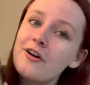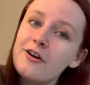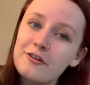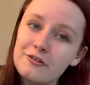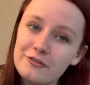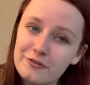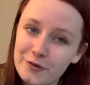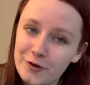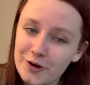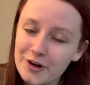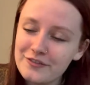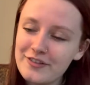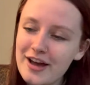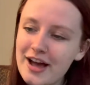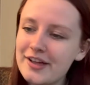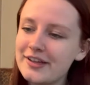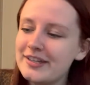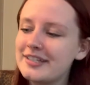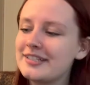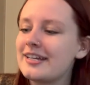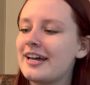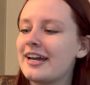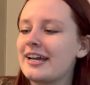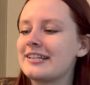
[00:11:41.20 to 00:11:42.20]
for
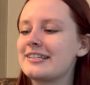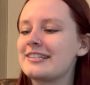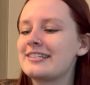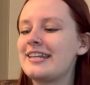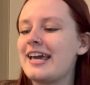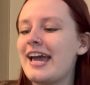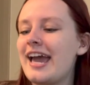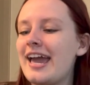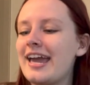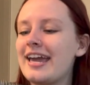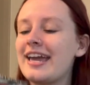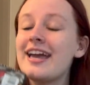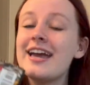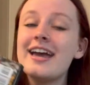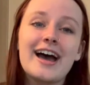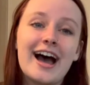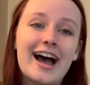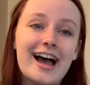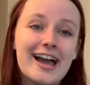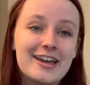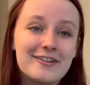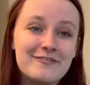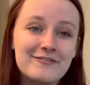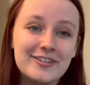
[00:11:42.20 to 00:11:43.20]
Valentine's Day.
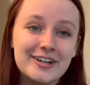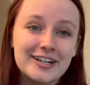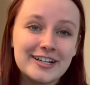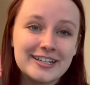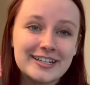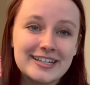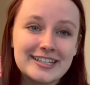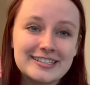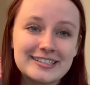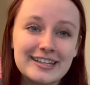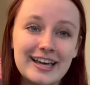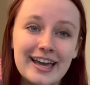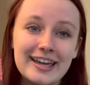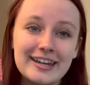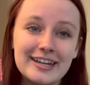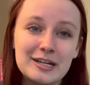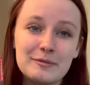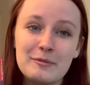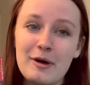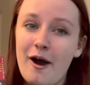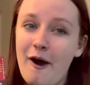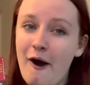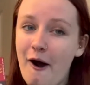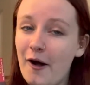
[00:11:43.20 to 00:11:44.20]
I am very excited
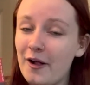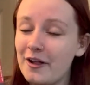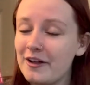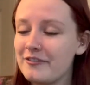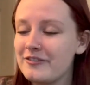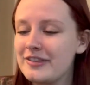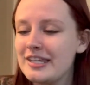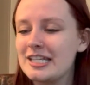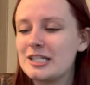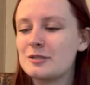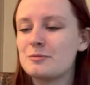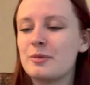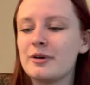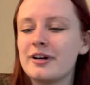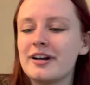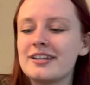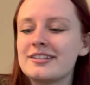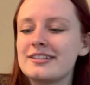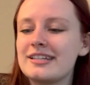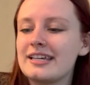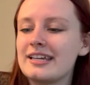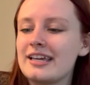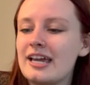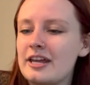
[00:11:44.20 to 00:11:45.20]
about all of these books
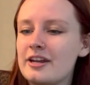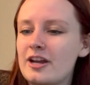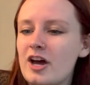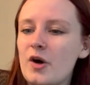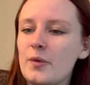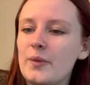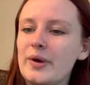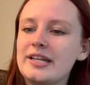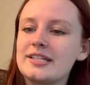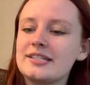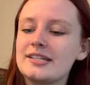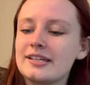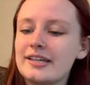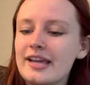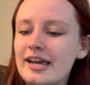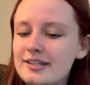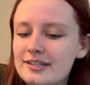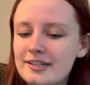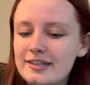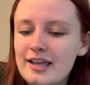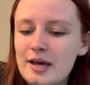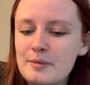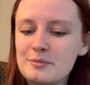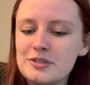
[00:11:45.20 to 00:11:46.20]
and cannot wait to get to
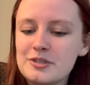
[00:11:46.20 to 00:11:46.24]
them